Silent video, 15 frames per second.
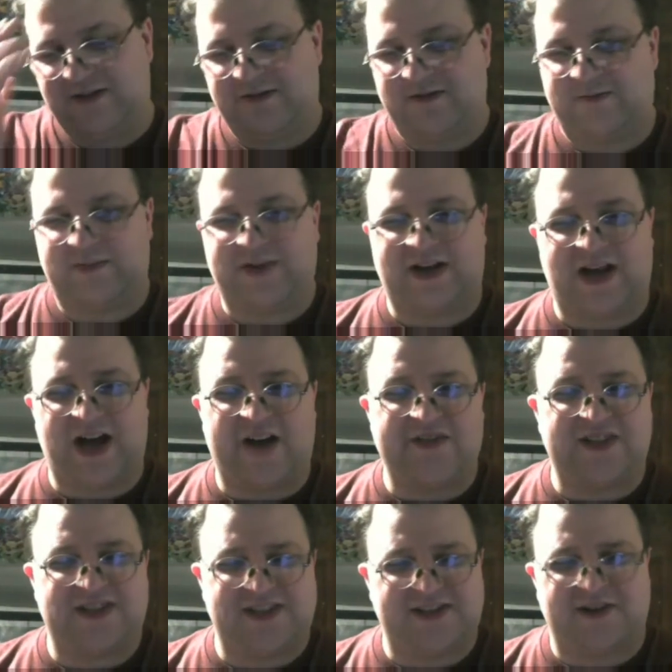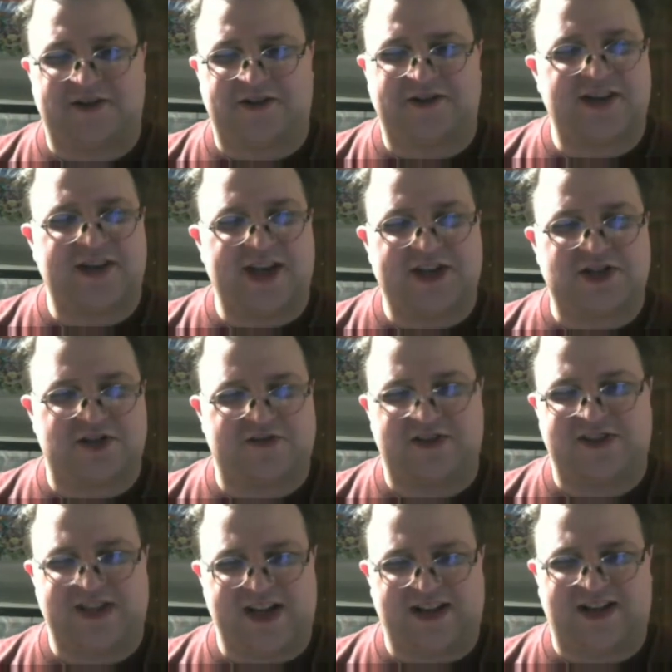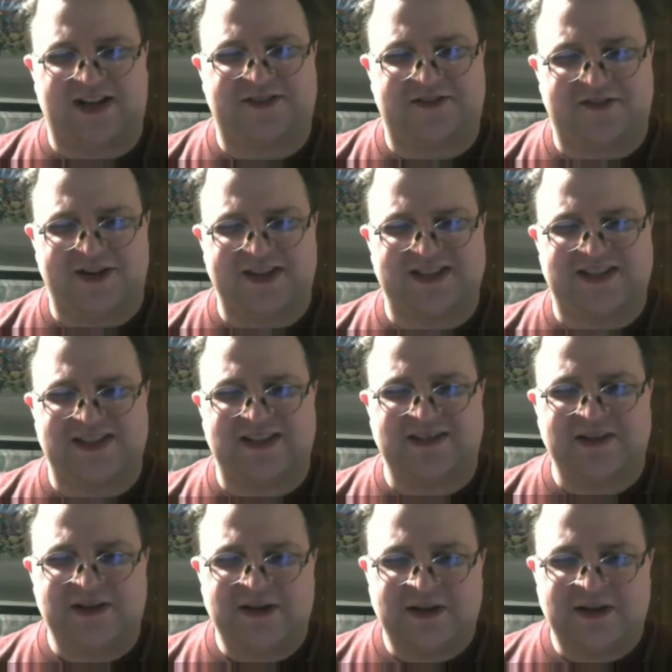But obviously, you know, the nature of the Sandlot 3 is to